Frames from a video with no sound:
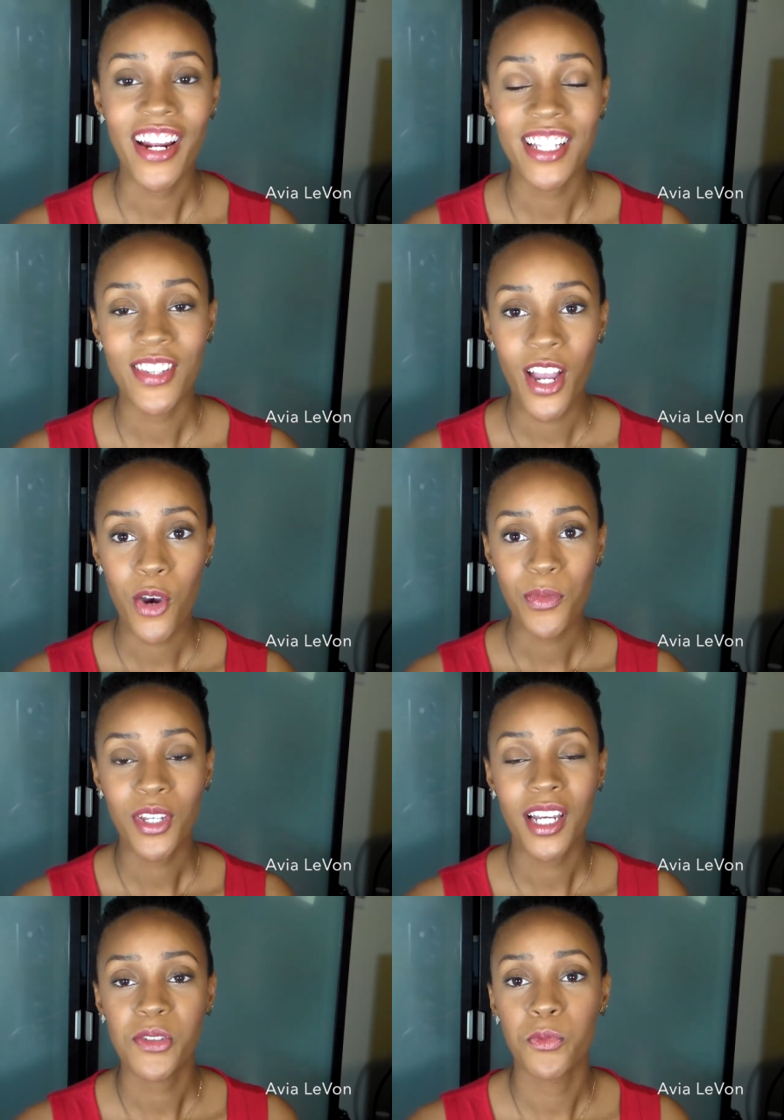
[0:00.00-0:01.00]
Alright, so I hope
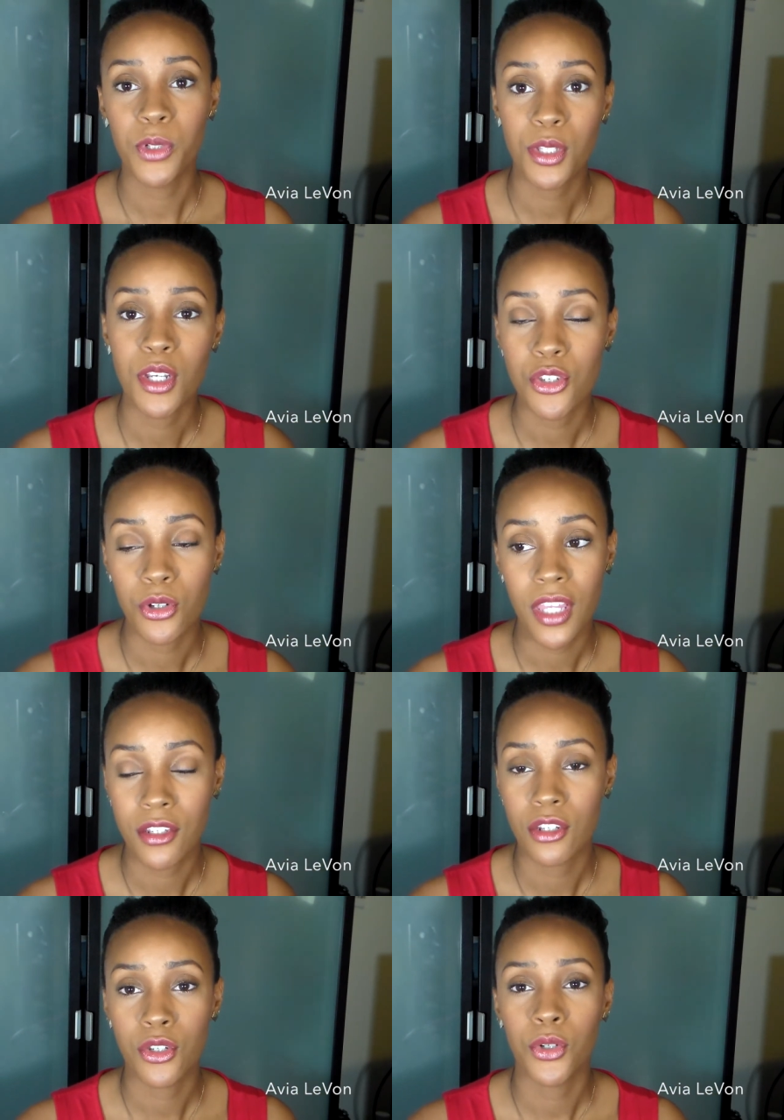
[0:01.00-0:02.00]
you guys really enjoyed
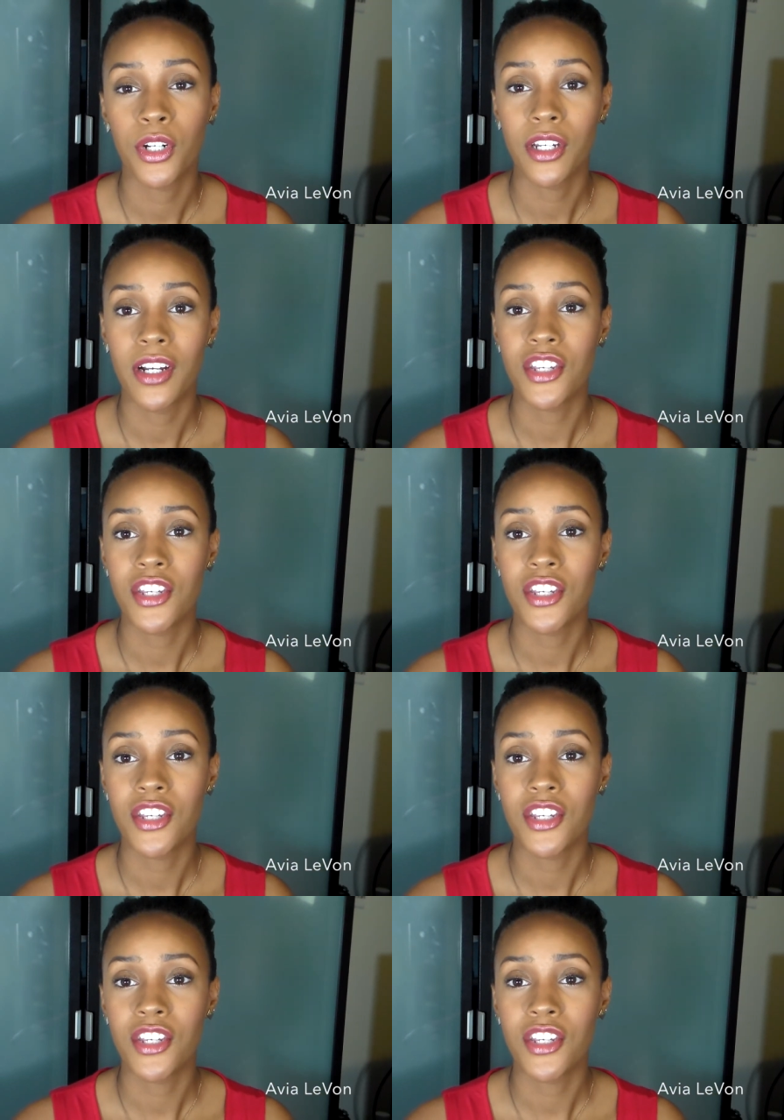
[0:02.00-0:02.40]
the tutorial.